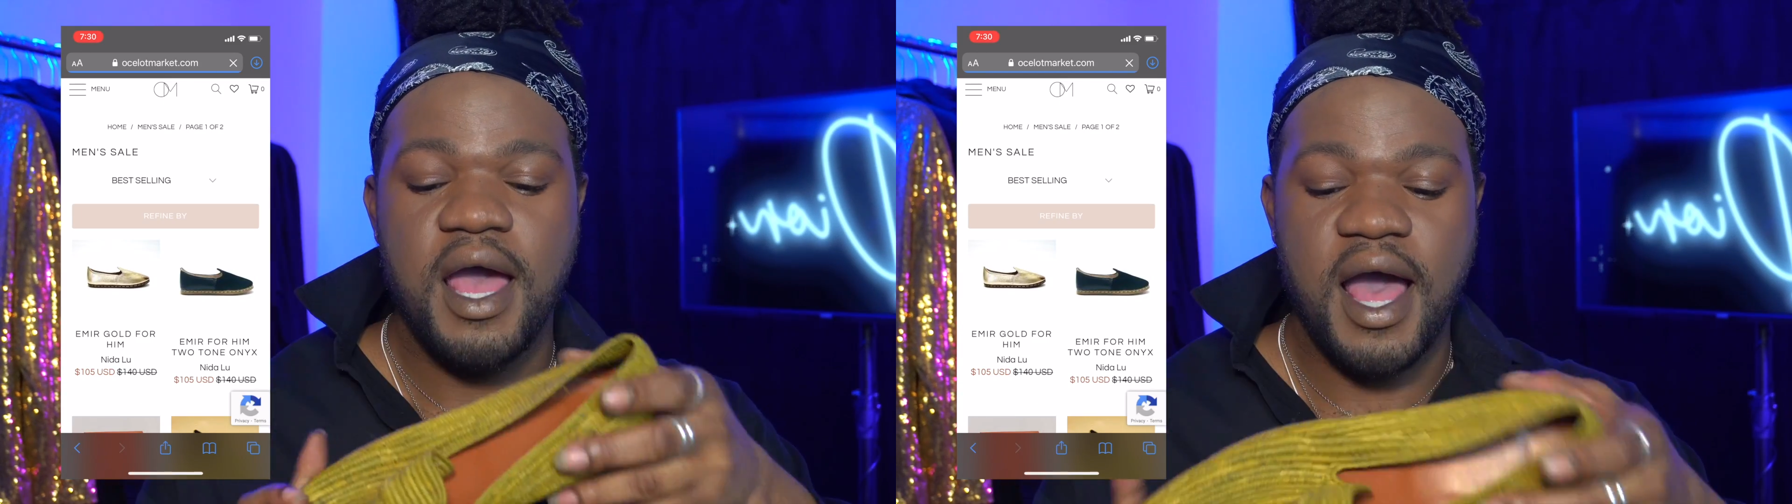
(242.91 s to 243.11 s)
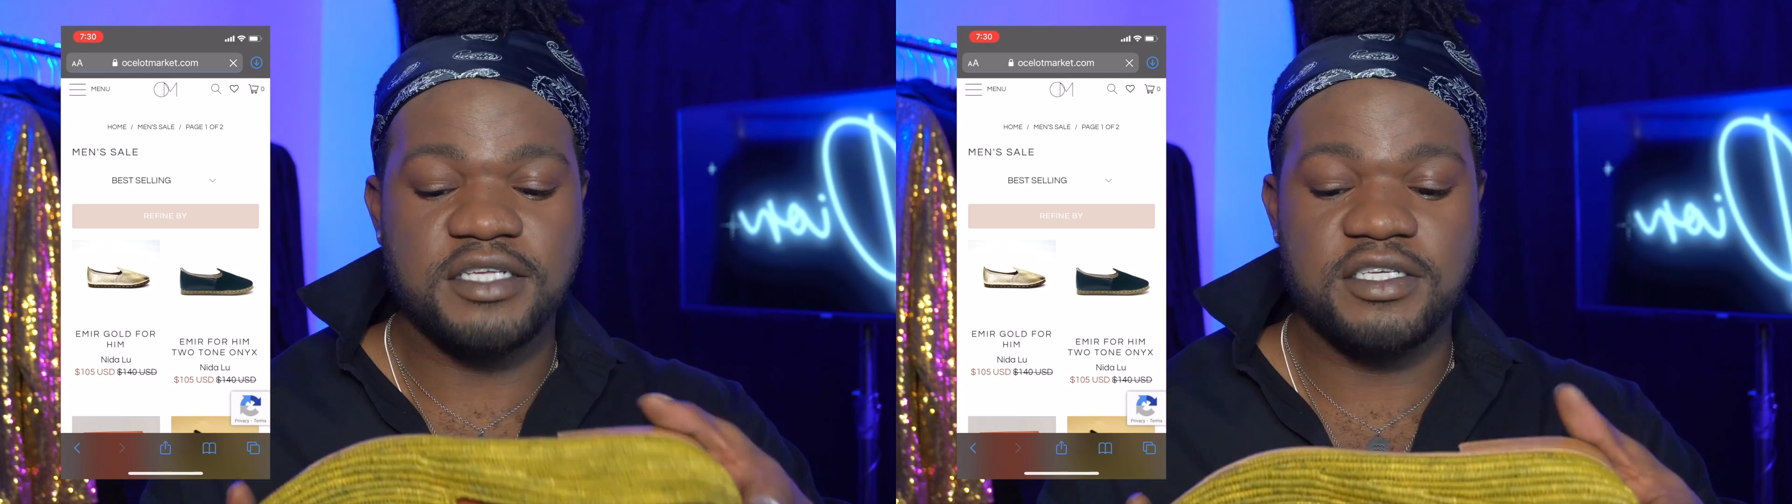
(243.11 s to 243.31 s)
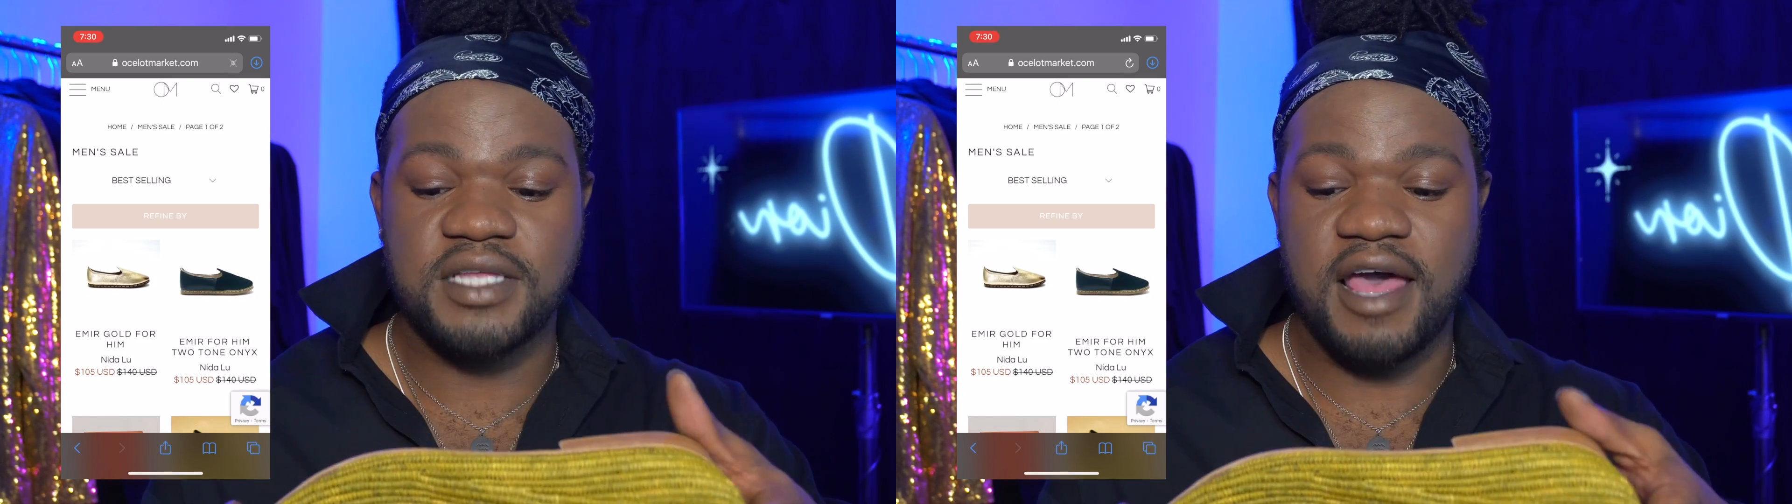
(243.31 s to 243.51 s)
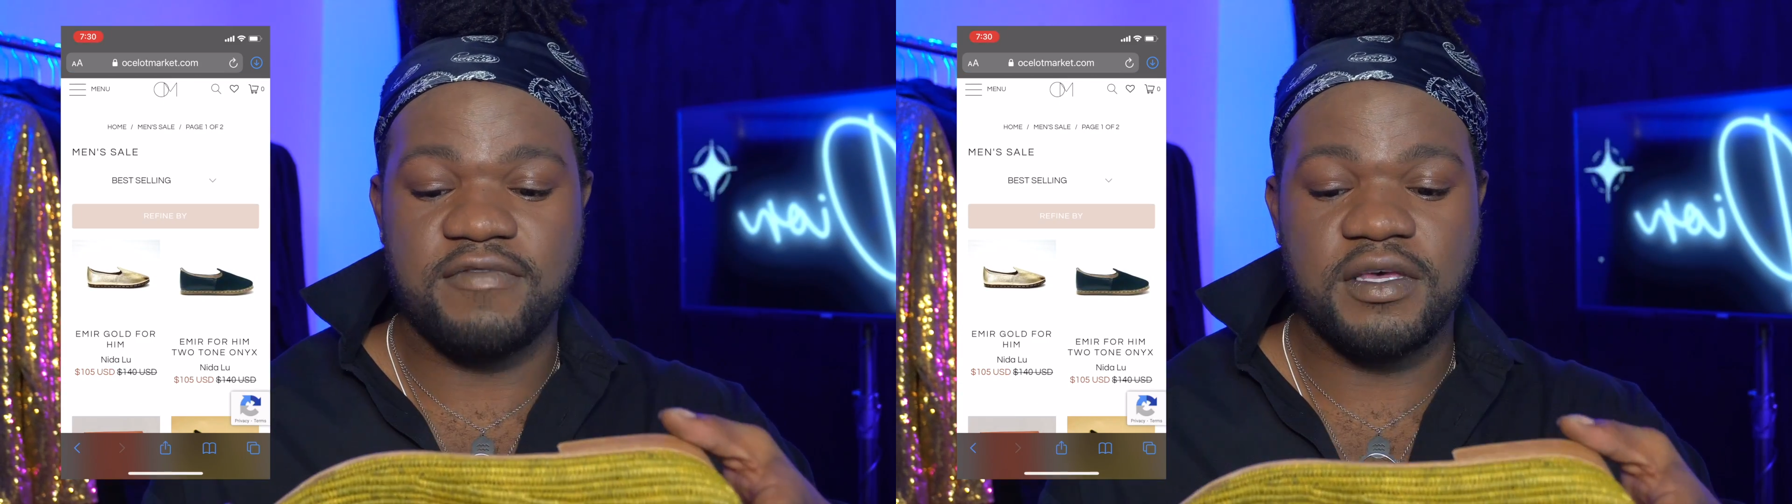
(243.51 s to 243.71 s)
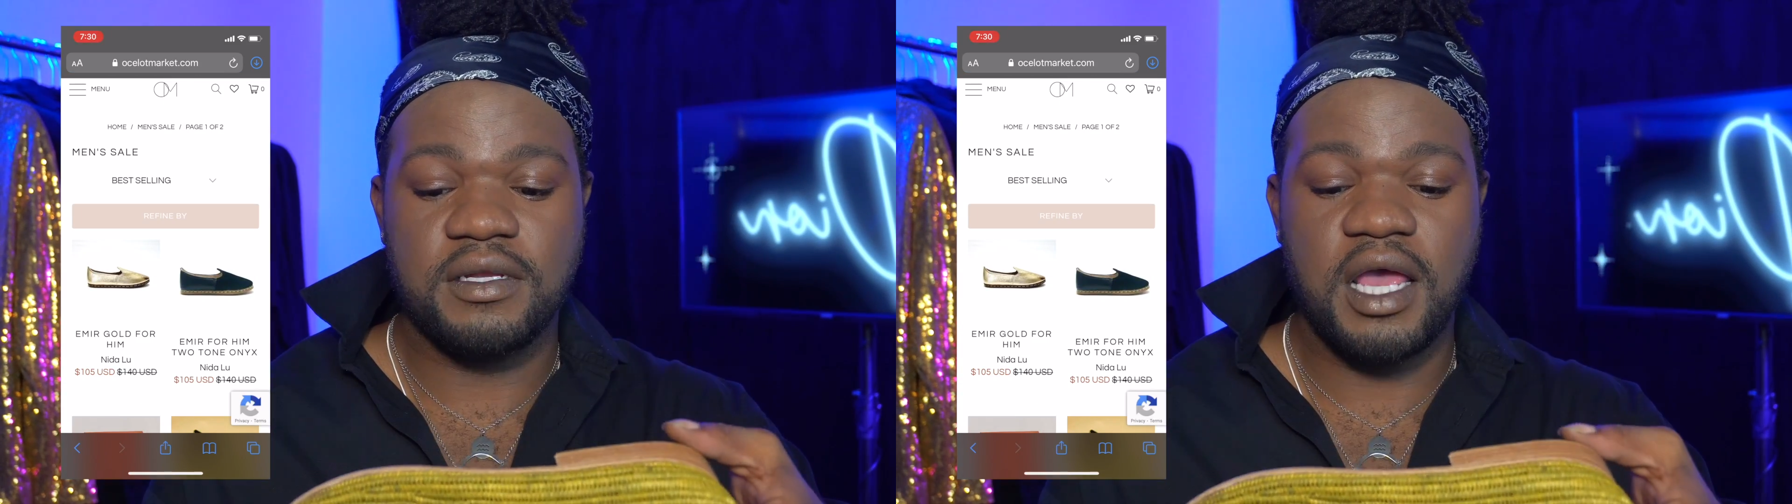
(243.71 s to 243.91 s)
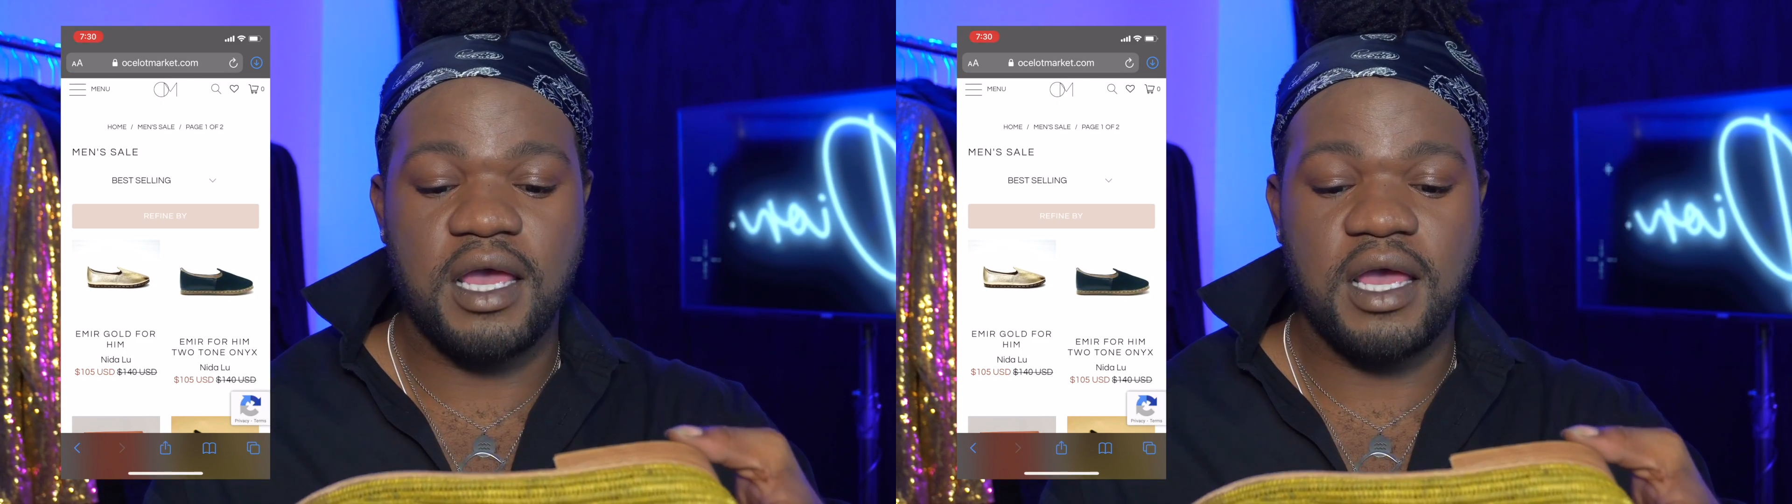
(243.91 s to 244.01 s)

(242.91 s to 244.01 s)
I just haven't,